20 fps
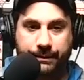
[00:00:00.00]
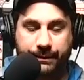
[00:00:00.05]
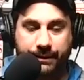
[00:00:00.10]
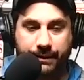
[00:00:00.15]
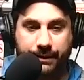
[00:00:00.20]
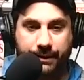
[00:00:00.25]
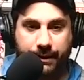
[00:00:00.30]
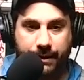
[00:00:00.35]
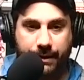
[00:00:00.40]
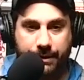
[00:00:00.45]

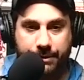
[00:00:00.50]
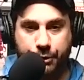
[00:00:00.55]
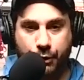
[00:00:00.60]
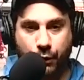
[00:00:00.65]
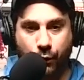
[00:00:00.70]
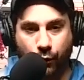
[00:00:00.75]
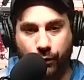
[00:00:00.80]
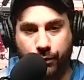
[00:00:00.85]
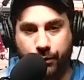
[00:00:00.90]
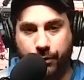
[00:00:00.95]
the edge
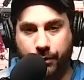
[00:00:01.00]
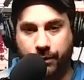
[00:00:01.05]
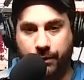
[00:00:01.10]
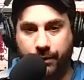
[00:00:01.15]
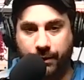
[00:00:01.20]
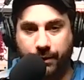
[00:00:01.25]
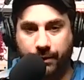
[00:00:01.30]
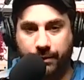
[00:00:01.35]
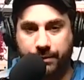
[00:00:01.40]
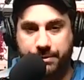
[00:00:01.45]

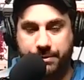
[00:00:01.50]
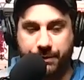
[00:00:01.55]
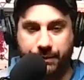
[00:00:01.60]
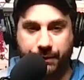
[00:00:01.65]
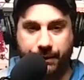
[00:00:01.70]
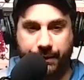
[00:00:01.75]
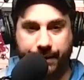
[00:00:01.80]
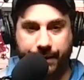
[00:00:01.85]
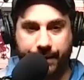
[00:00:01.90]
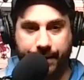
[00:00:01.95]
corner
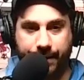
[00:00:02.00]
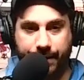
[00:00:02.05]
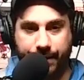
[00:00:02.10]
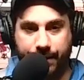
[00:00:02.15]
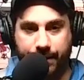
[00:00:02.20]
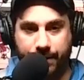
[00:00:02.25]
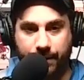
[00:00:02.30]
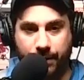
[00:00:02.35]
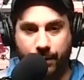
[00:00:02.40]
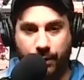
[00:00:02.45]
to a
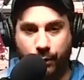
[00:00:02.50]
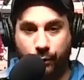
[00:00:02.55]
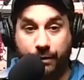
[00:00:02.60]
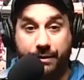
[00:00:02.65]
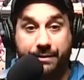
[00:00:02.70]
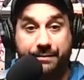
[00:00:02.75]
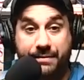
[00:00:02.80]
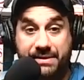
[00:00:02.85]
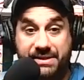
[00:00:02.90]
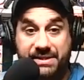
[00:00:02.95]

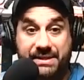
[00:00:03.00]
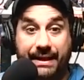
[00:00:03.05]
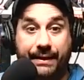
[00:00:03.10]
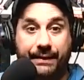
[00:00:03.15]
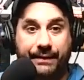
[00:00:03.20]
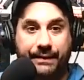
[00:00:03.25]
Revis style